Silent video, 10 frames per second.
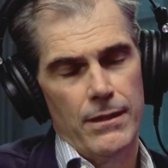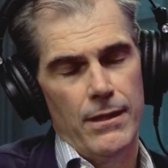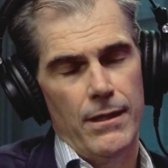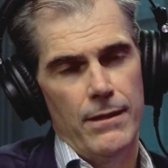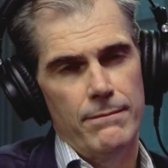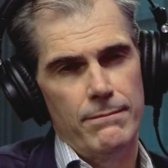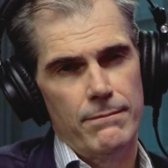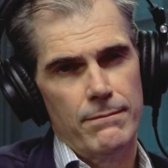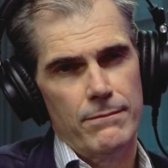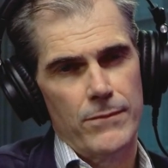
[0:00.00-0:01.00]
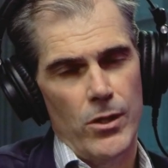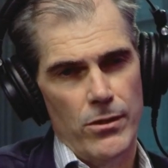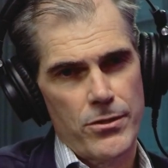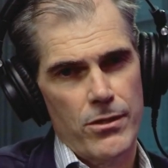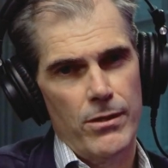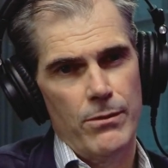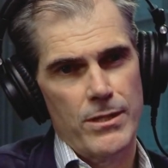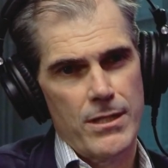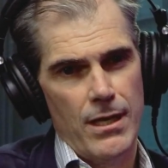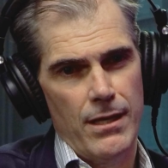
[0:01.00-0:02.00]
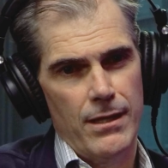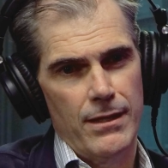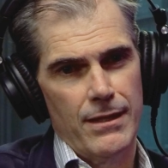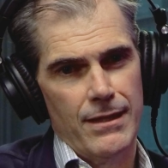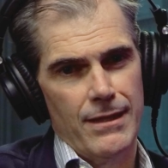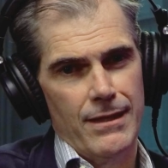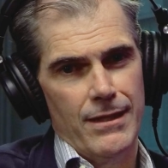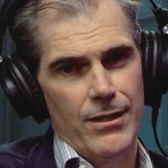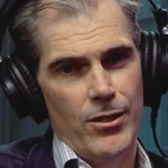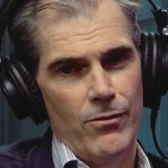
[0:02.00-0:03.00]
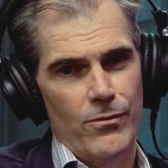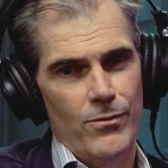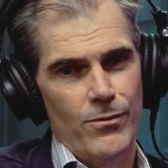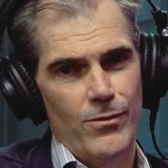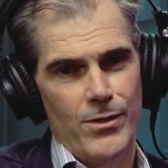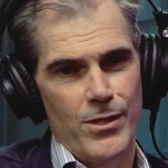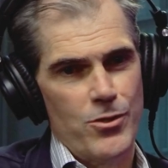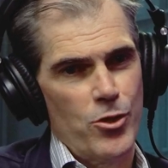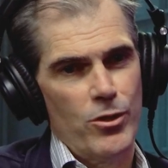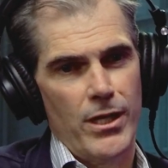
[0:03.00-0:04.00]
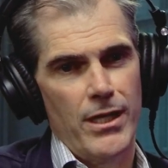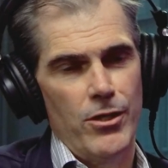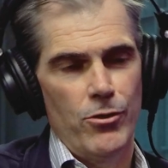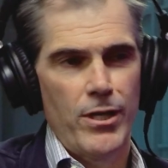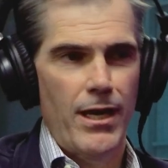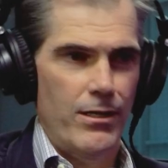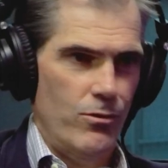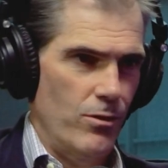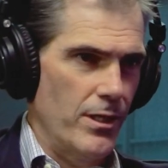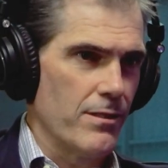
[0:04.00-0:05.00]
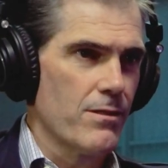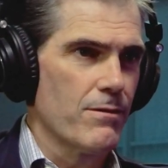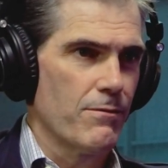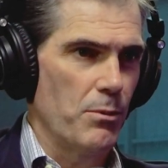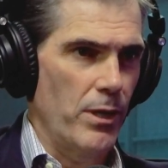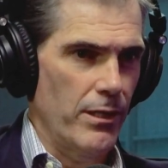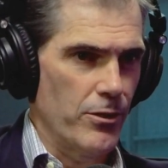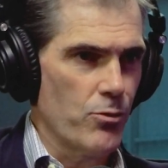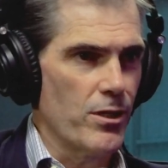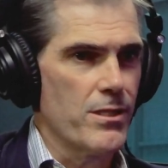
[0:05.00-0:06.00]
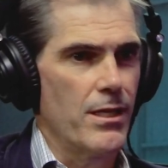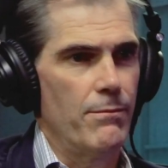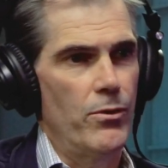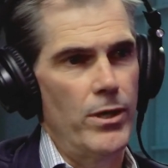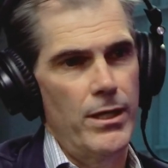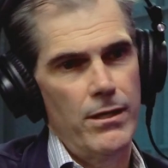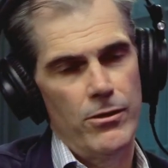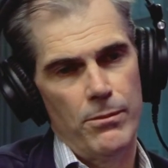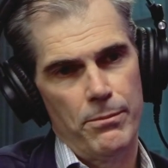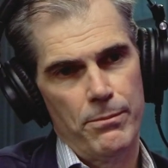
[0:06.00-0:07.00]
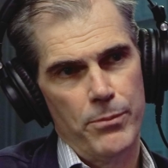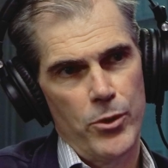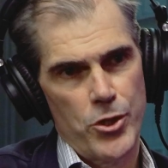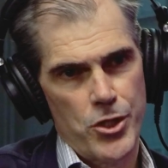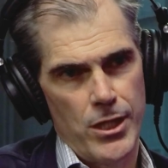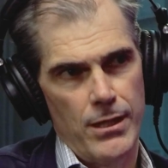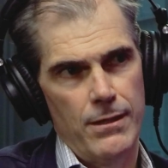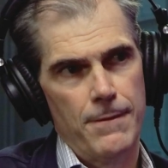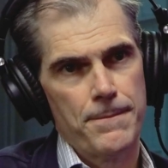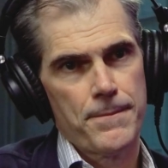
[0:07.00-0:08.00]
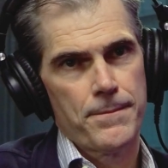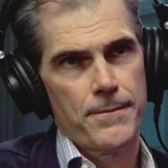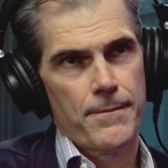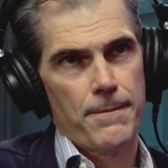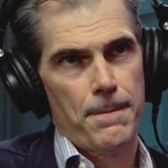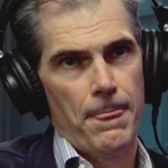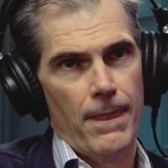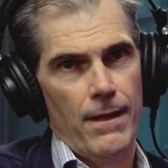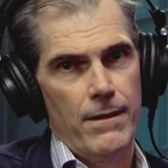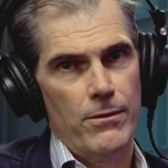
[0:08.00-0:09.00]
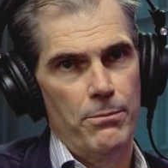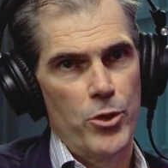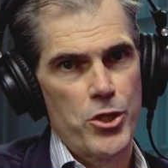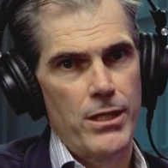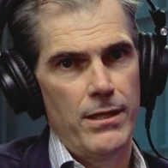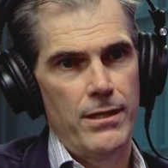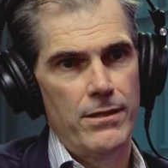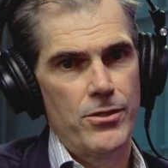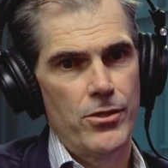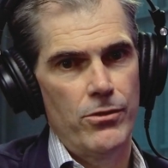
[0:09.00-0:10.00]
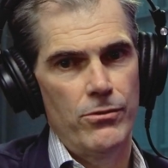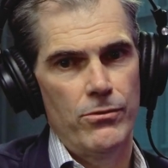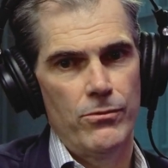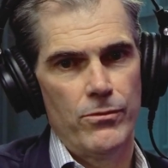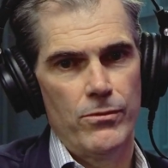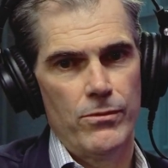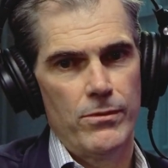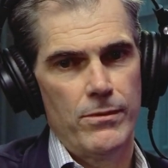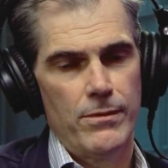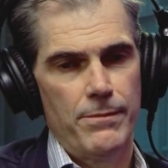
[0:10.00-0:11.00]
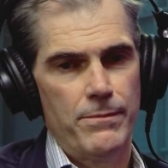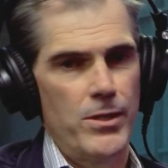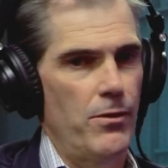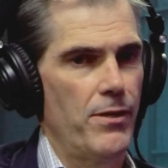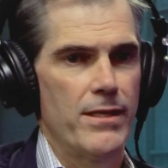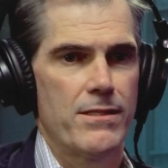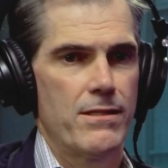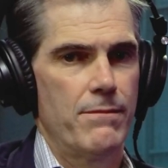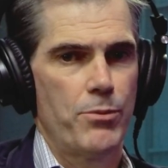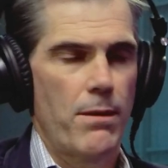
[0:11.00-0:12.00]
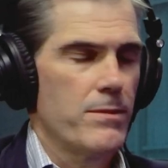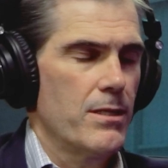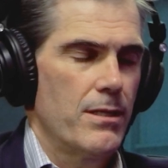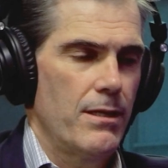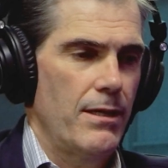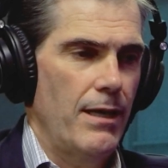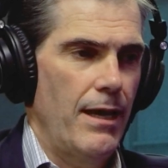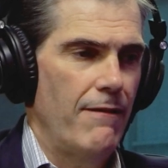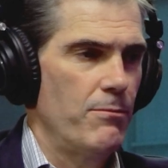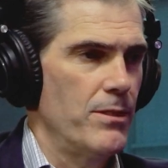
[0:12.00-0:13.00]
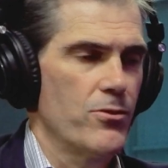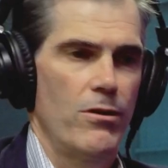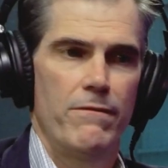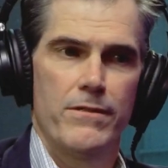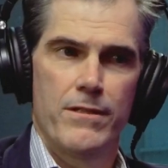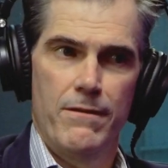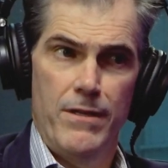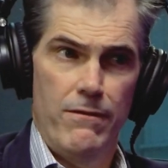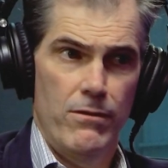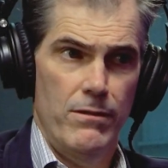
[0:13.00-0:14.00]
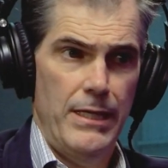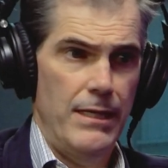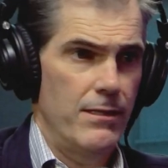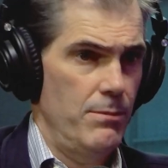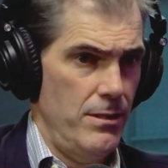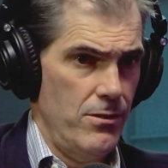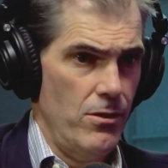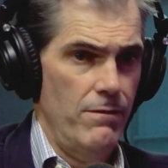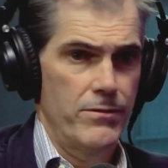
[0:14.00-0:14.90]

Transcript: Um, also, I would say, you know, these are creating new categories regulatory standpoint, and they're pushing they're pushing into you know things problems that haven't been solved that have never needed to be solved.